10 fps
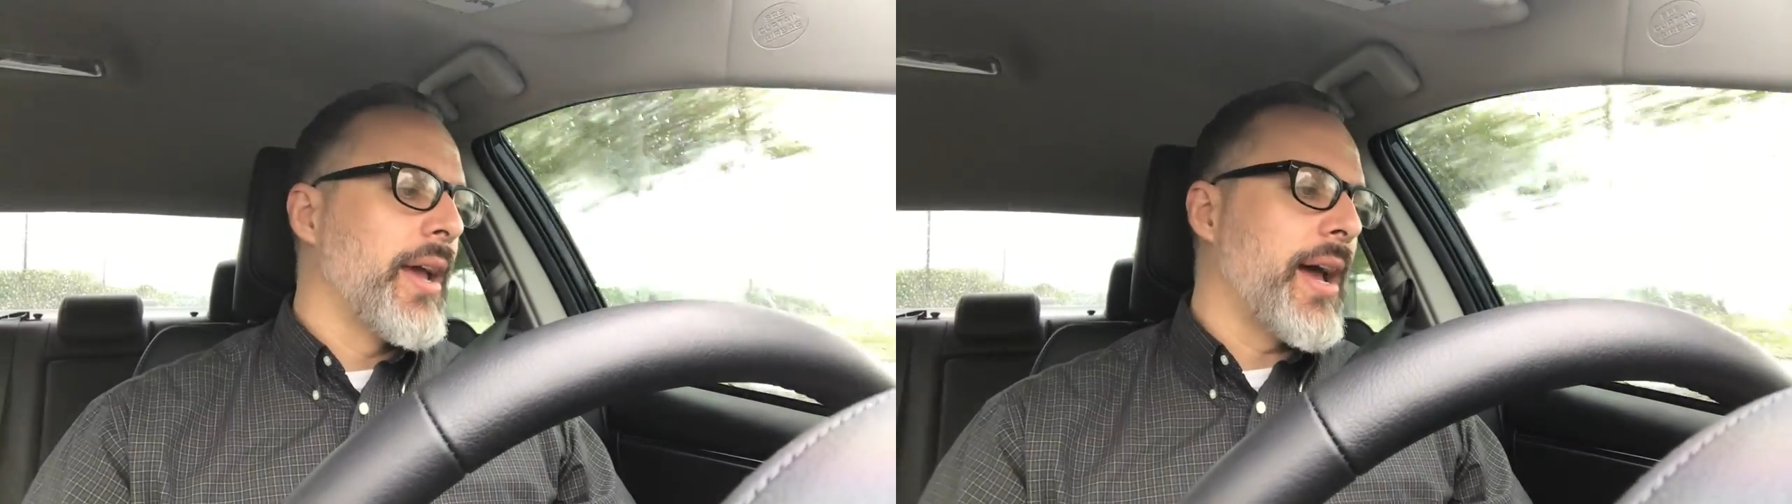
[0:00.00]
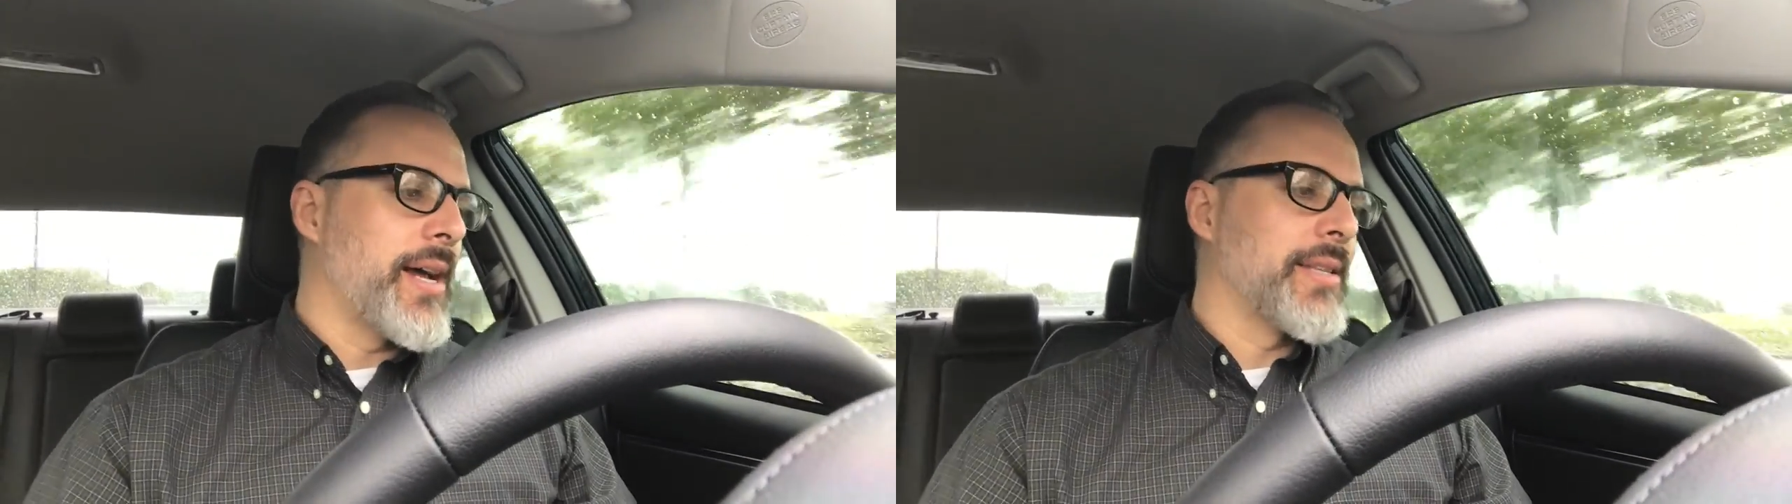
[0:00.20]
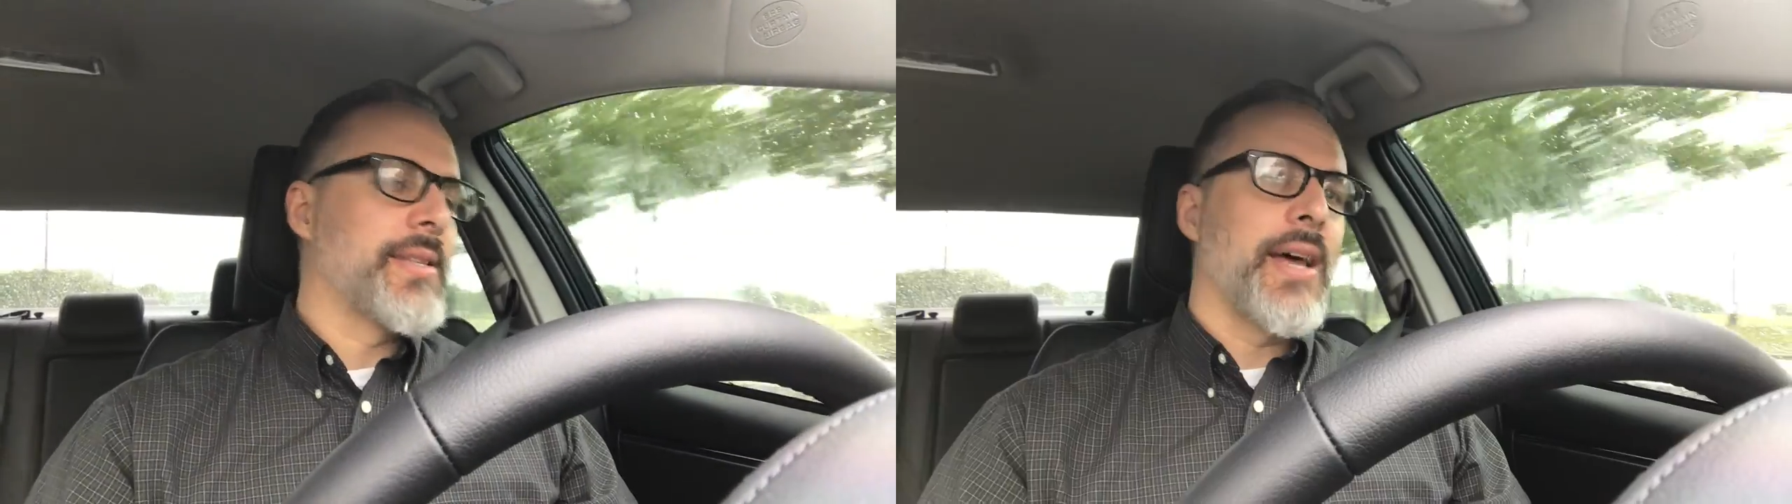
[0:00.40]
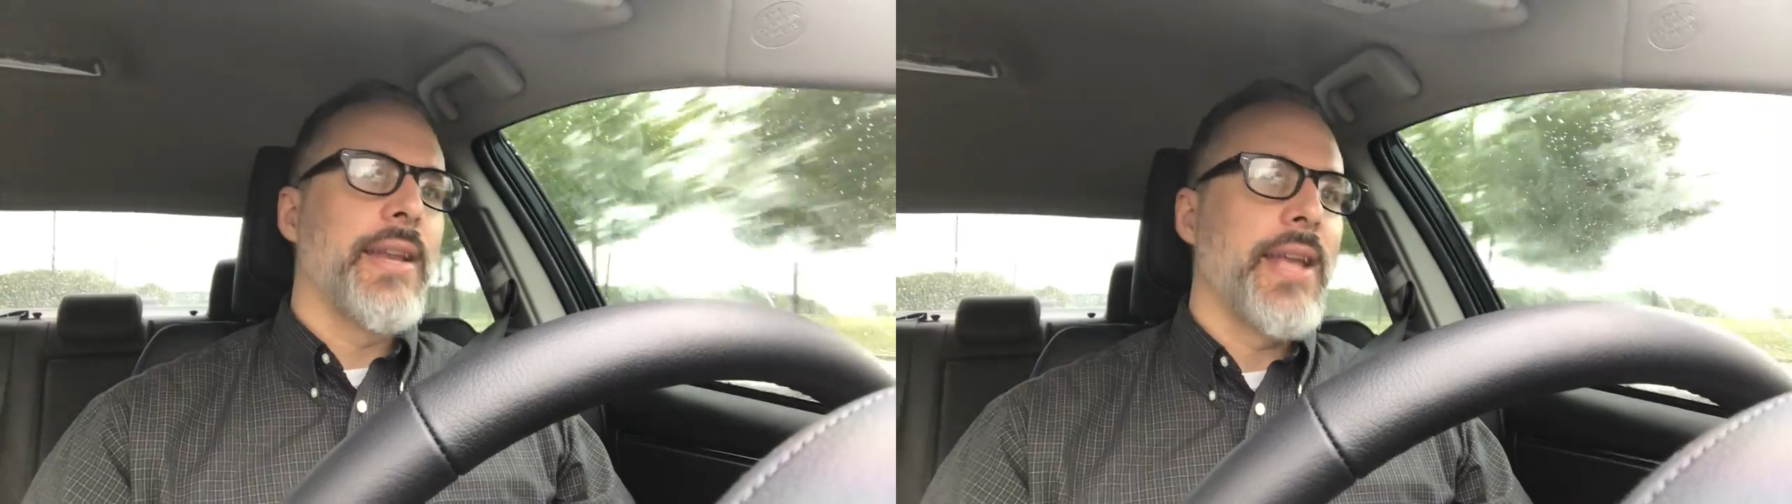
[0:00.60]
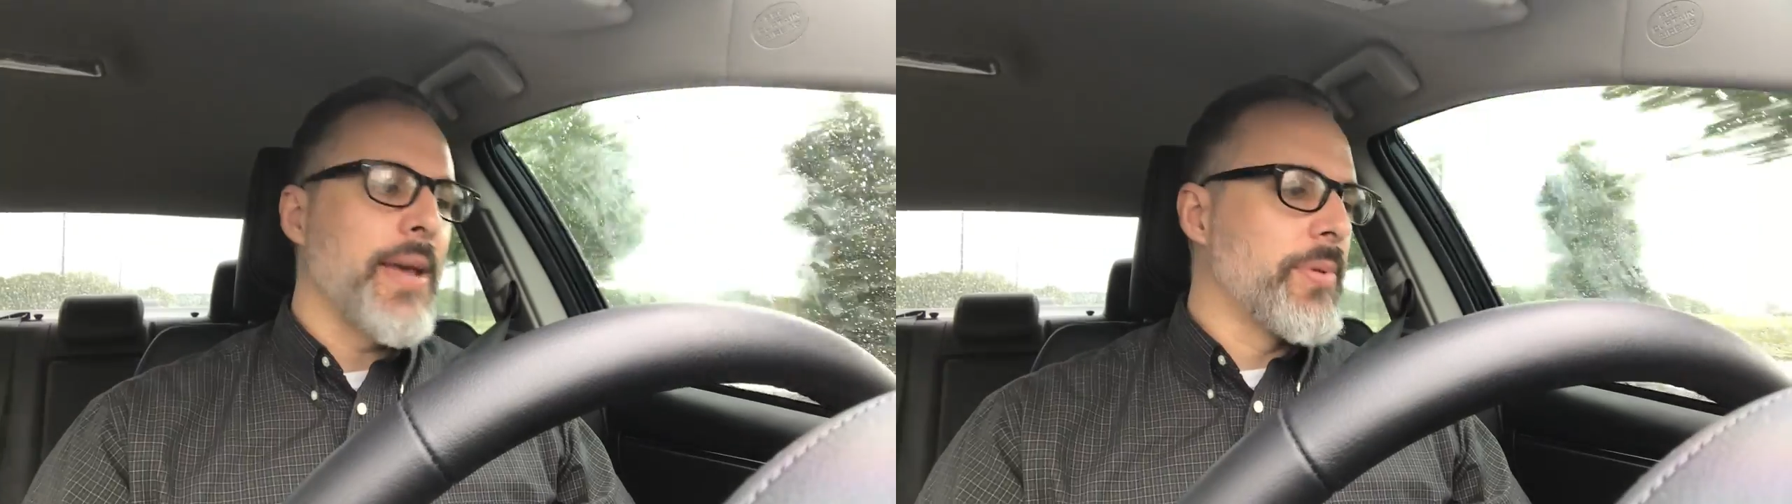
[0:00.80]
as thy
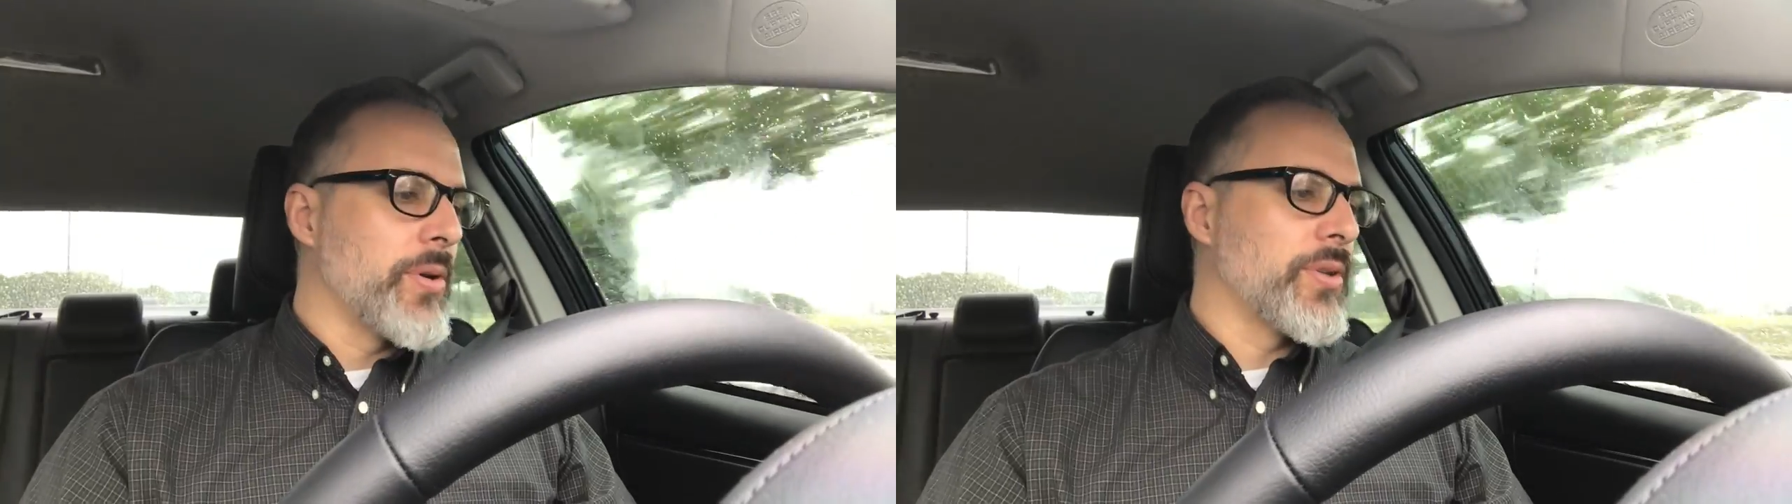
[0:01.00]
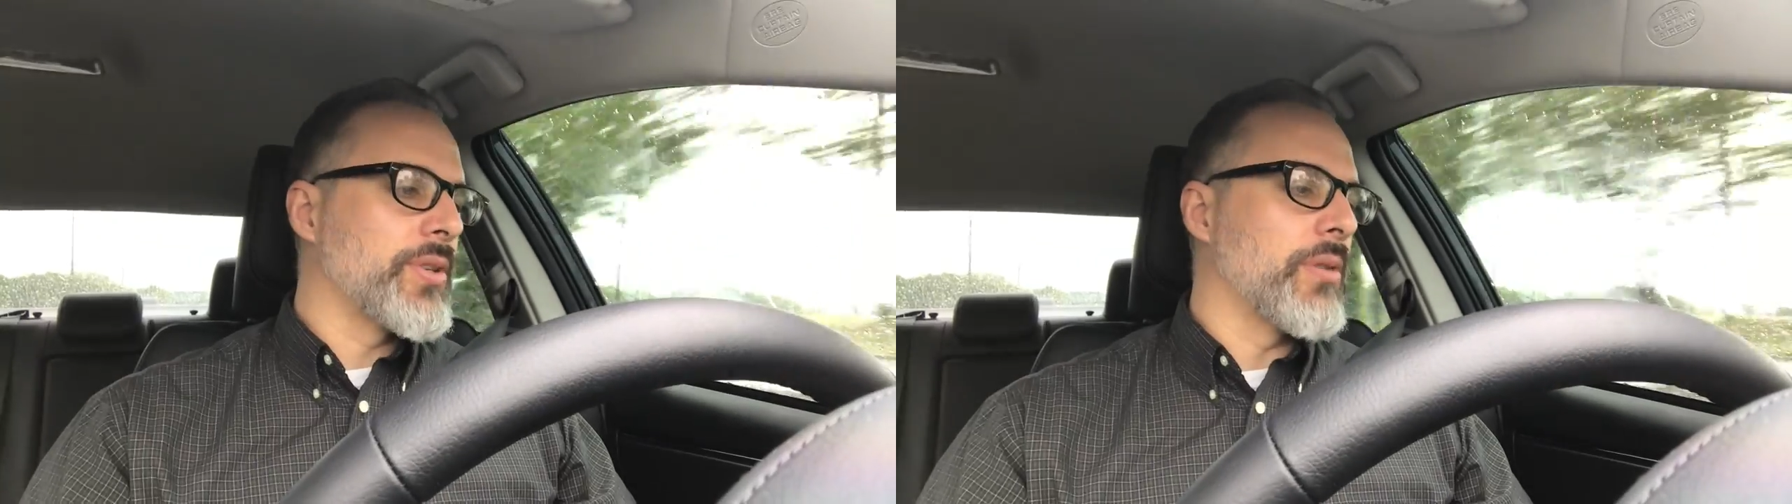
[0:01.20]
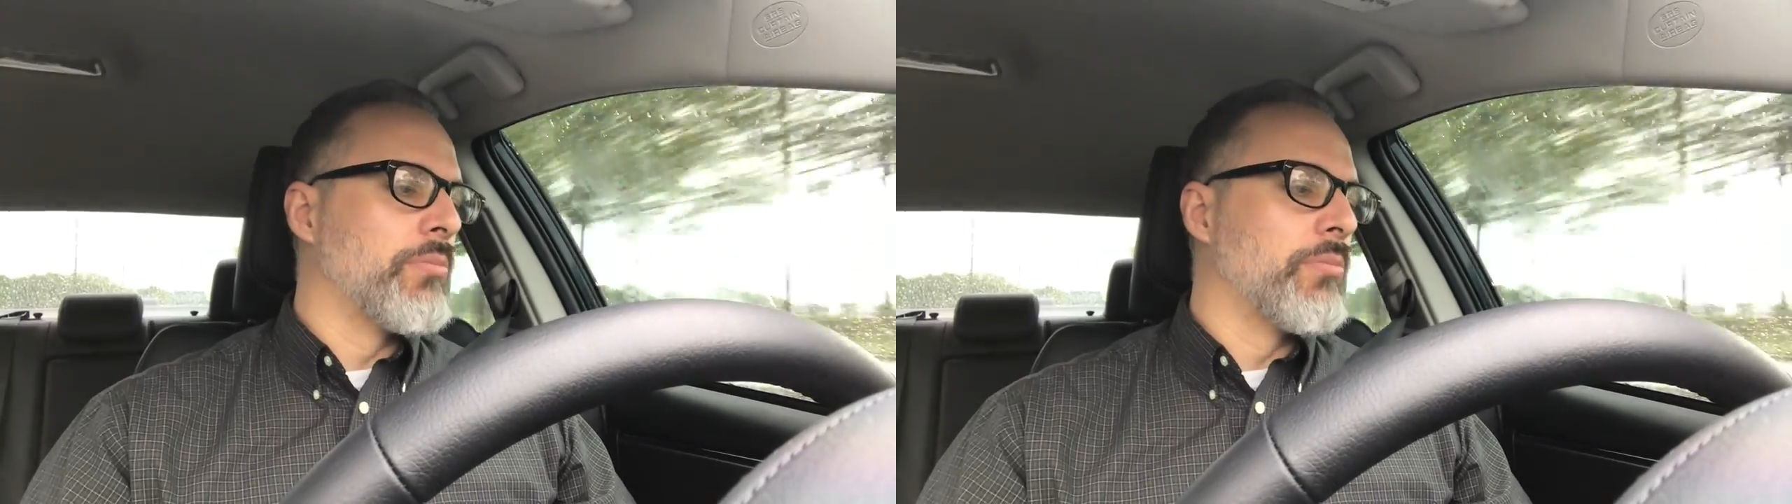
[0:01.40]
neighbor's